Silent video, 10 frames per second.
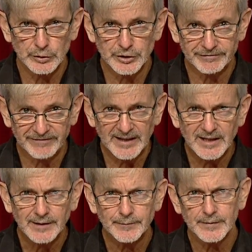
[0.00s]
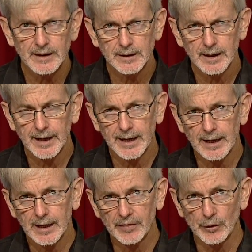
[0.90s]
defending
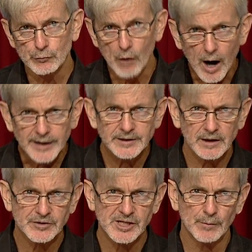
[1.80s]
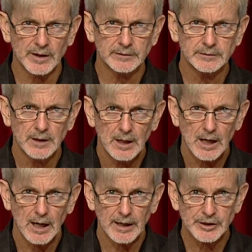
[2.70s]
the right of someone
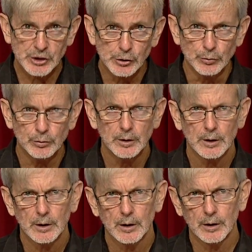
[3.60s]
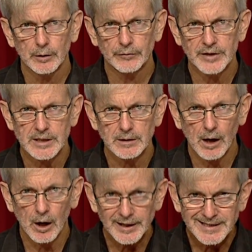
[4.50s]
to
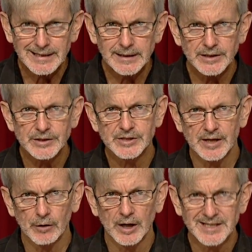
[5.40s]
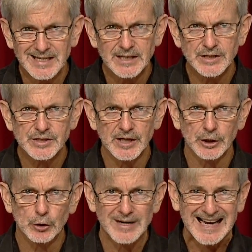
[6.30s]
their ideas
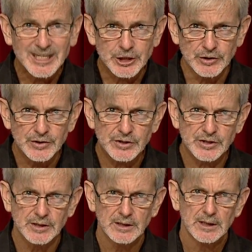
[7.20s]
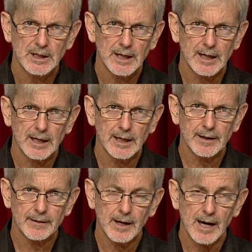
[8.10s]
and creations
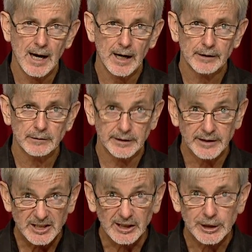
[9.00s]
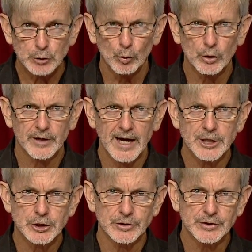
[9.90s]
and intellectual
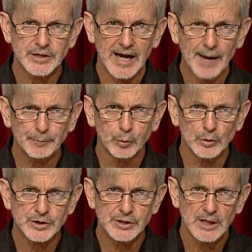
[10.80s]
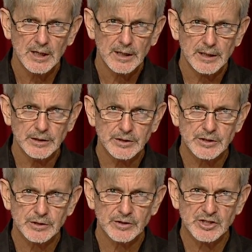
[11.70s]
creations and outputs
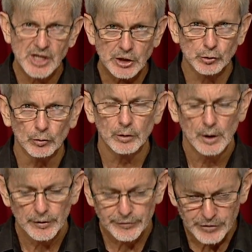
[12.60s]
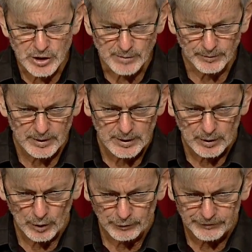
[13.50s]
is the central theme
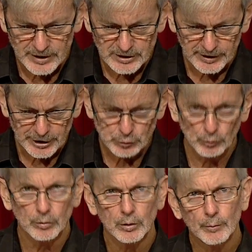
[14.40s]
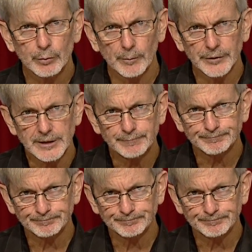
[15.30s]
of intellectual property.